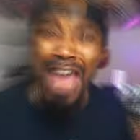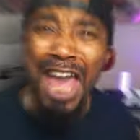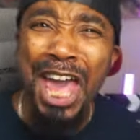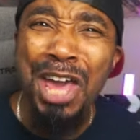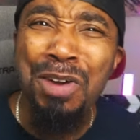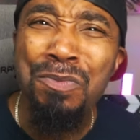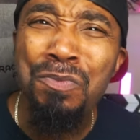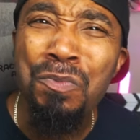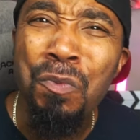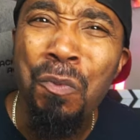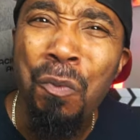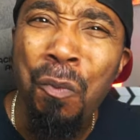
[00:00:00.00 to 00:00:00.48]

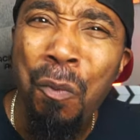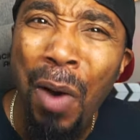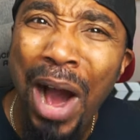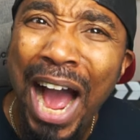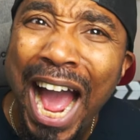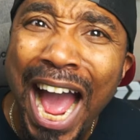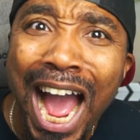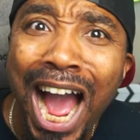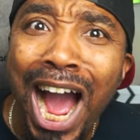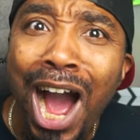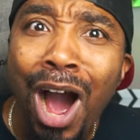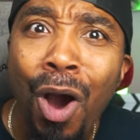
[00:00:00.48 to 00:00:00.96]
And
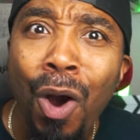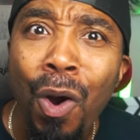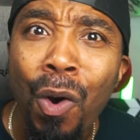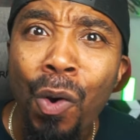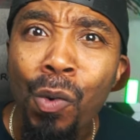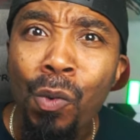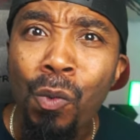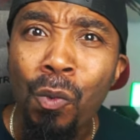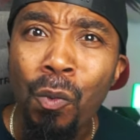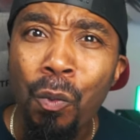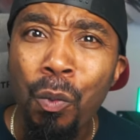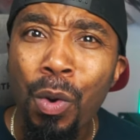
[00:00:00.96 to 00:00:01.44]
wow,
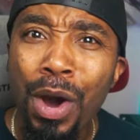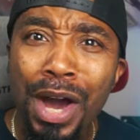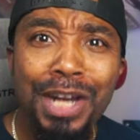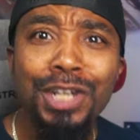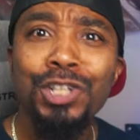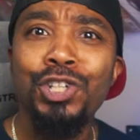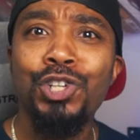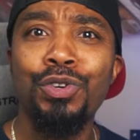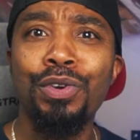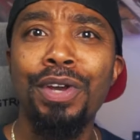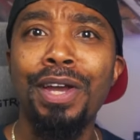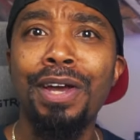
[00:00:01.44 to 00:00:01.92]
what a
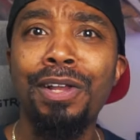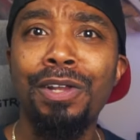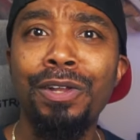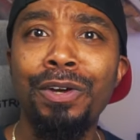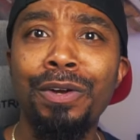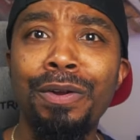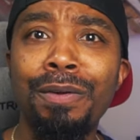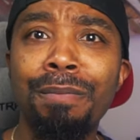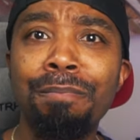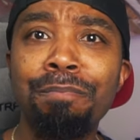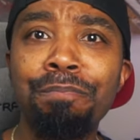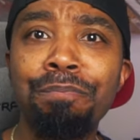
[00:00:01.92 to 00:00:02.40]

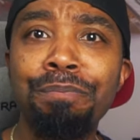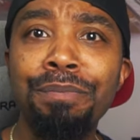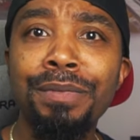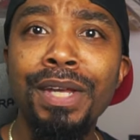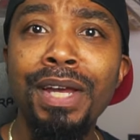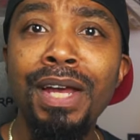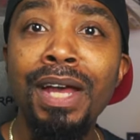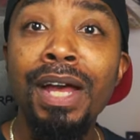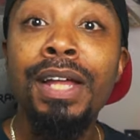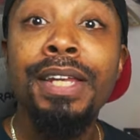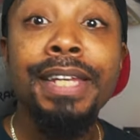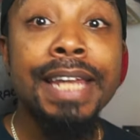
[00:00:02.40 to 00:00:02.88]
trailer.
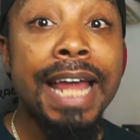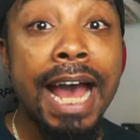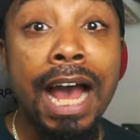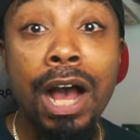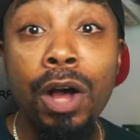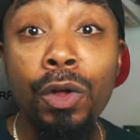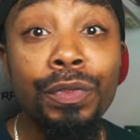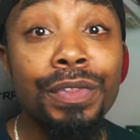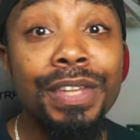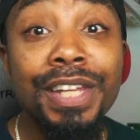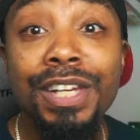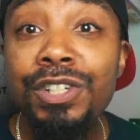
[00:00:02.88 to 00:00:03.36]

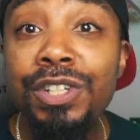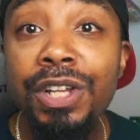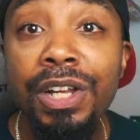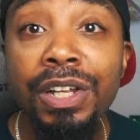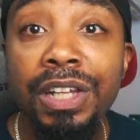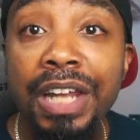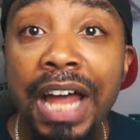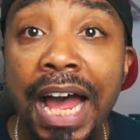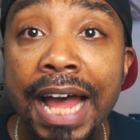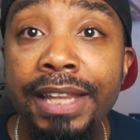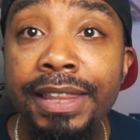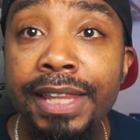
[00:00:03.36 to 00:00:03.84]
Now, there's a
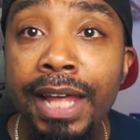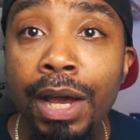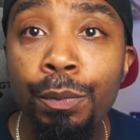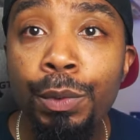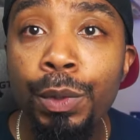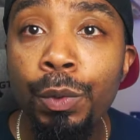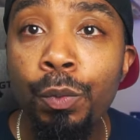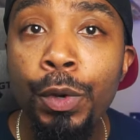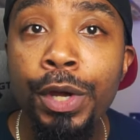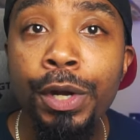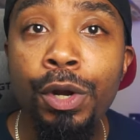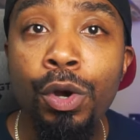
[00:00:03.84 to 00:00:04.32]
lot that
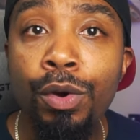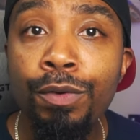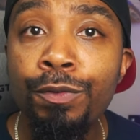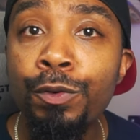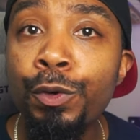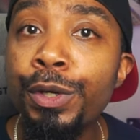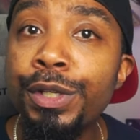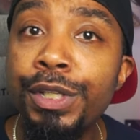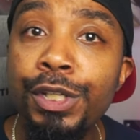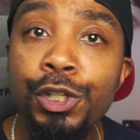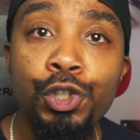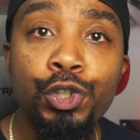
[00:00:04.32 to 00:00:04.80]
we went
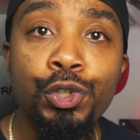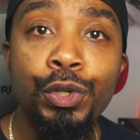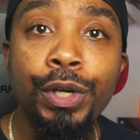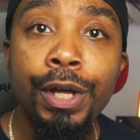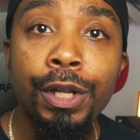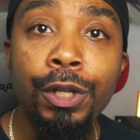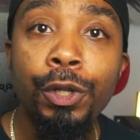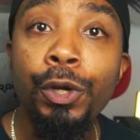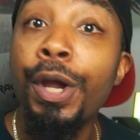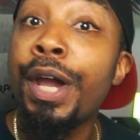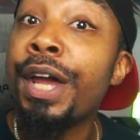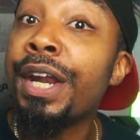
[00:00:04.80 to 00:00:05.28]
over in this
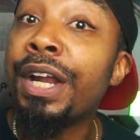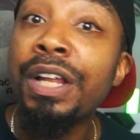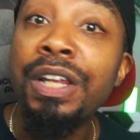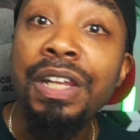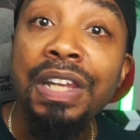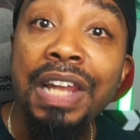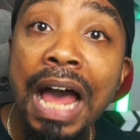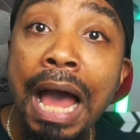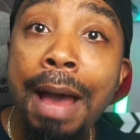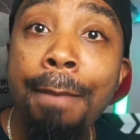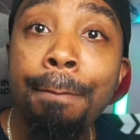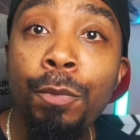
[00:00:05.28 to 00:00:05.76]
trailer, and a
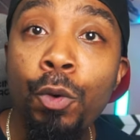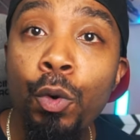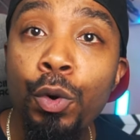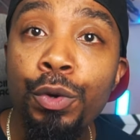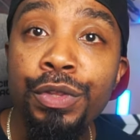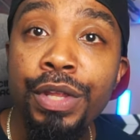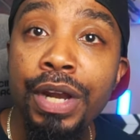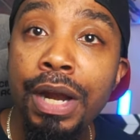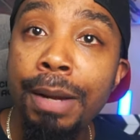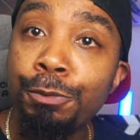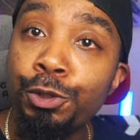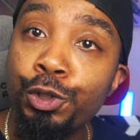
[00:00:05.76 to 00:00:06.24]
lot more
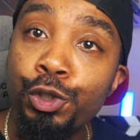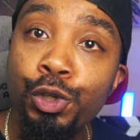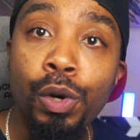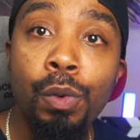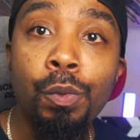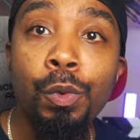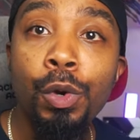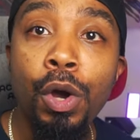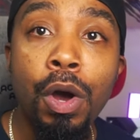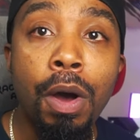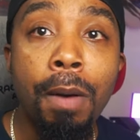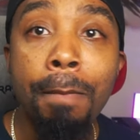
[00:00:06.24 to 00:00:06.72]
that I'm sure
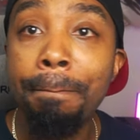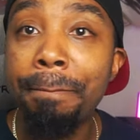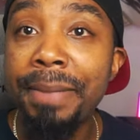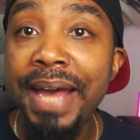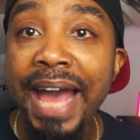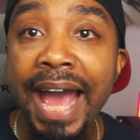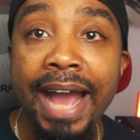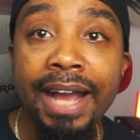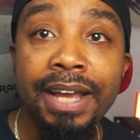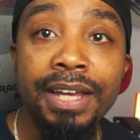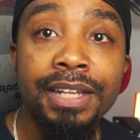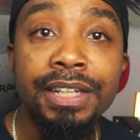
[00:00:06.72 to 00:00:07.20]
we'll
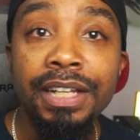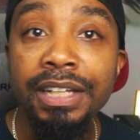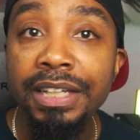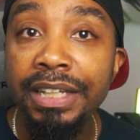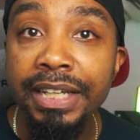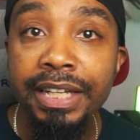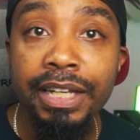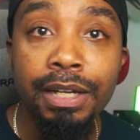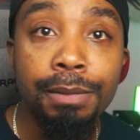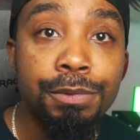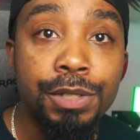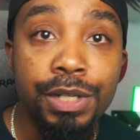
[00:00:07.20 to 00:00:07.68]
unpack in the
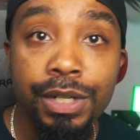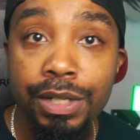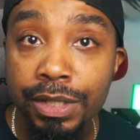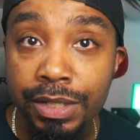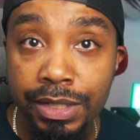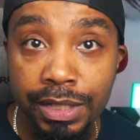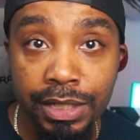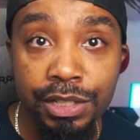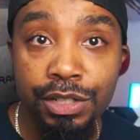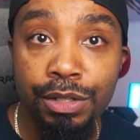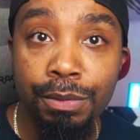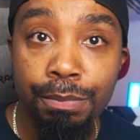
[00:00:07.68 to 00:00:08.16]
lead up to the
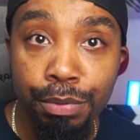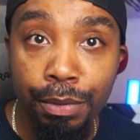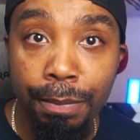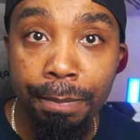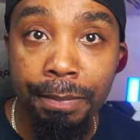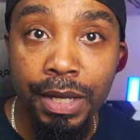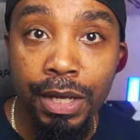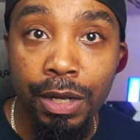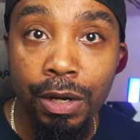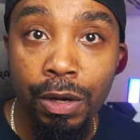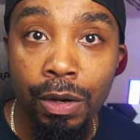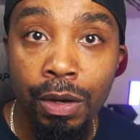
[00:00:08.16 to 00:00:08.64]
season
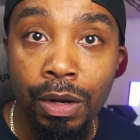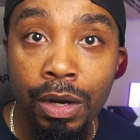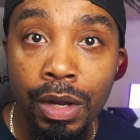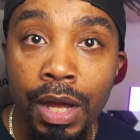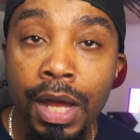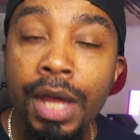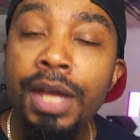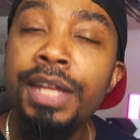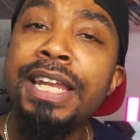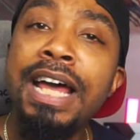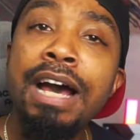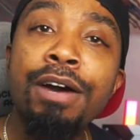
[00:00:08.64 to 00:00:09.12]
premiere.
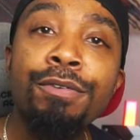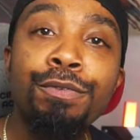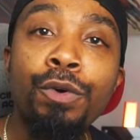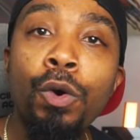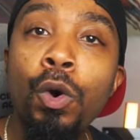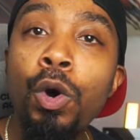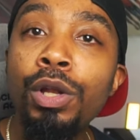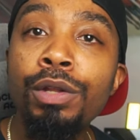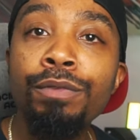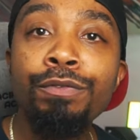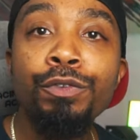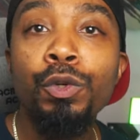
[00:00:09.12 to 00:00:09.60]
Now, for
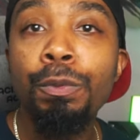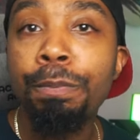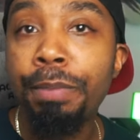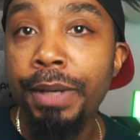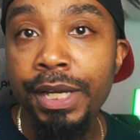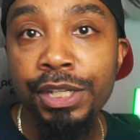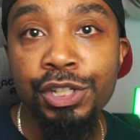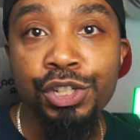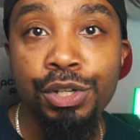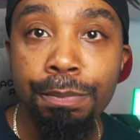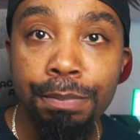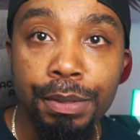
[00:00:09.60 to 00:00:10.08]
all of you
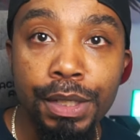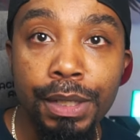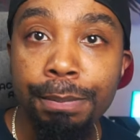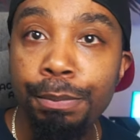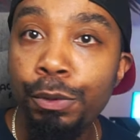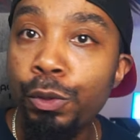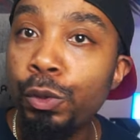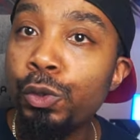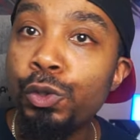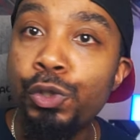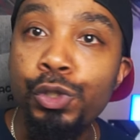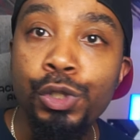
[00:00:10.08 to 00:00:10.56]
patient
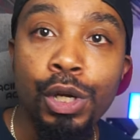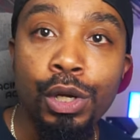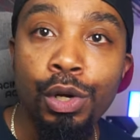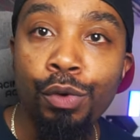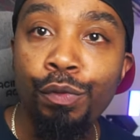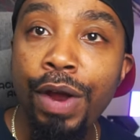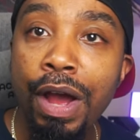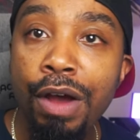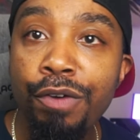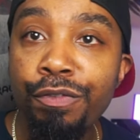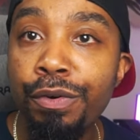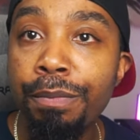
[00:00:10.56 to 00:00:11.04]
people who stuck
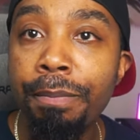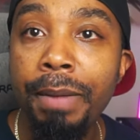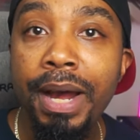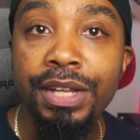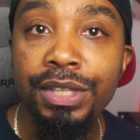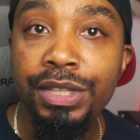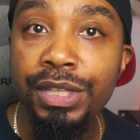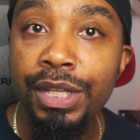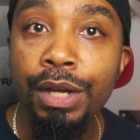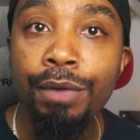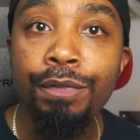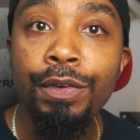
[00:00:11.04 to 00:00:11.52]
around for my
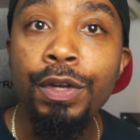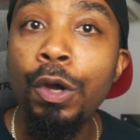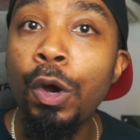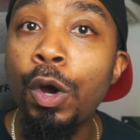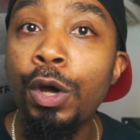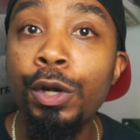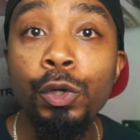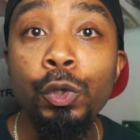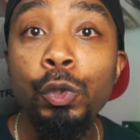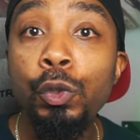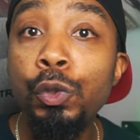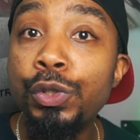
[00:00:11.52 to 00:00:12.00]
theory
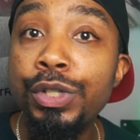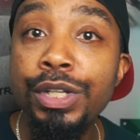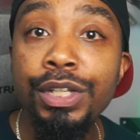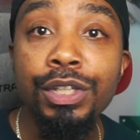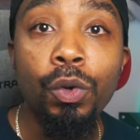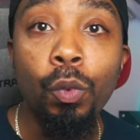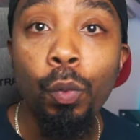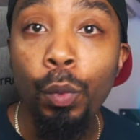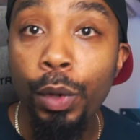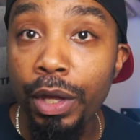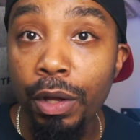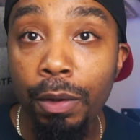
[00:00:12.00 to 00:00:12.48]
on who's in
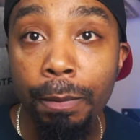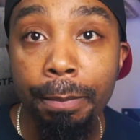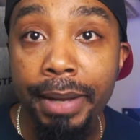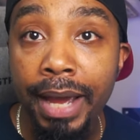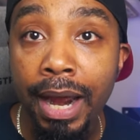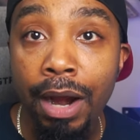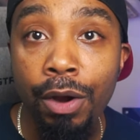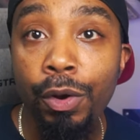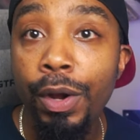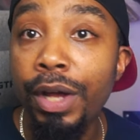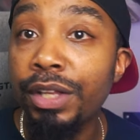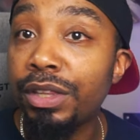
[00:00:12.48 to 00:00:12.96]
the
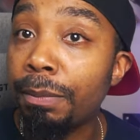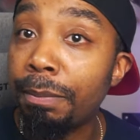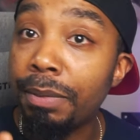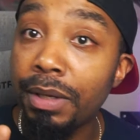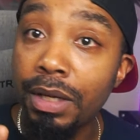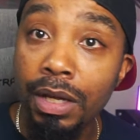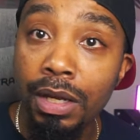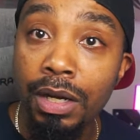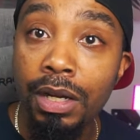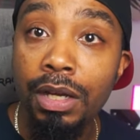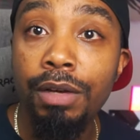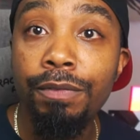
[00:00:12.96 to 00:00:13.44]
wheelbarrow at the
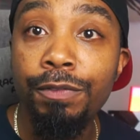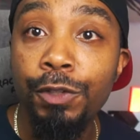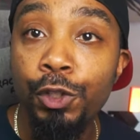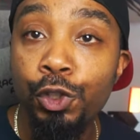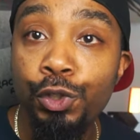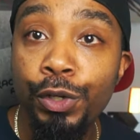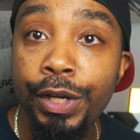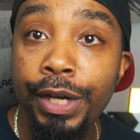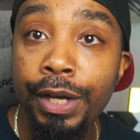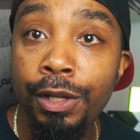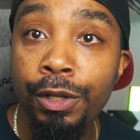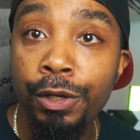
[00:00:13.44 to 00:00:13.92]
beginning of the
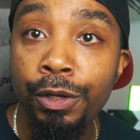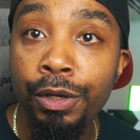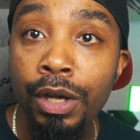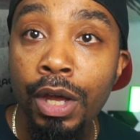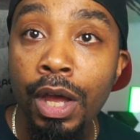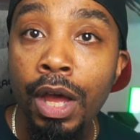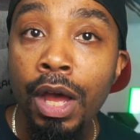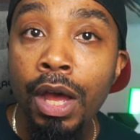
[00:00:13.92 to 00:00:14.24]
trailer,